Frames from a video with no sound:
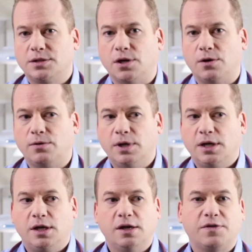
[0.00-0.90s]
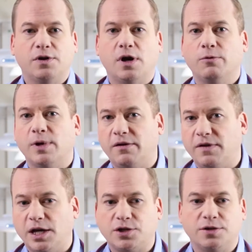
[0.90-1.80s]
So if there are
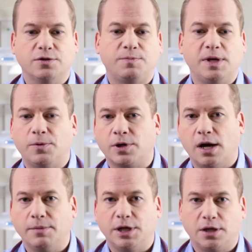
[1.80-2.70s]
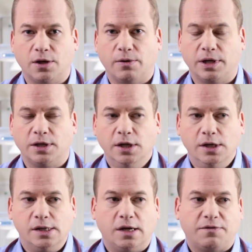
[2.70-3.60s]
renovations or people coming and going,
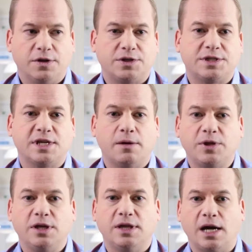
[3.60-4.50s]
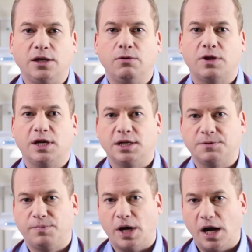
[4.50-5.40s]
if there's something that you think is
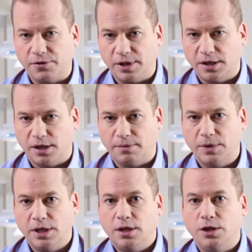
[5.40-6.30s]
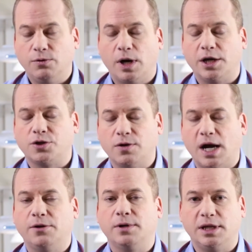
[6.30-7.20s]
bothering them, you want to try
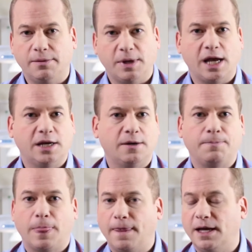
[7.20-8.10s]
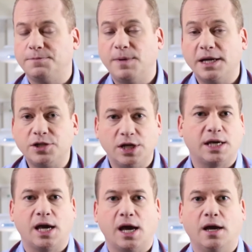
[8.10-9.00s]
to eliminate it as best you
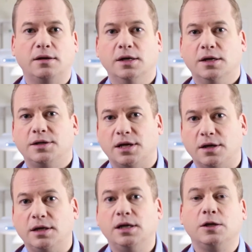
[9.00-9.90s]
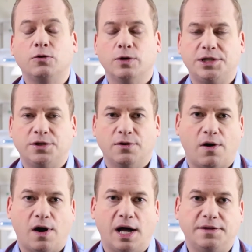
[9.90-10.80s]
can to increase your
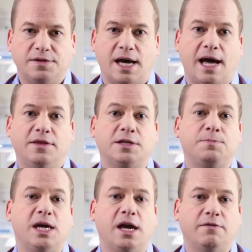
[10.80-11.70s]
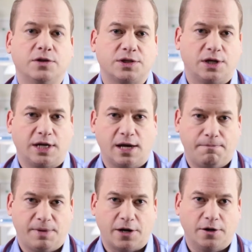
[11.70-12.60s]
odds that this behavior is going to
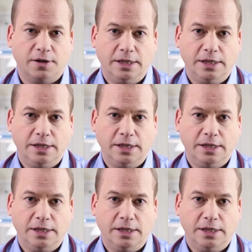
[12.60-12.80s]
get better.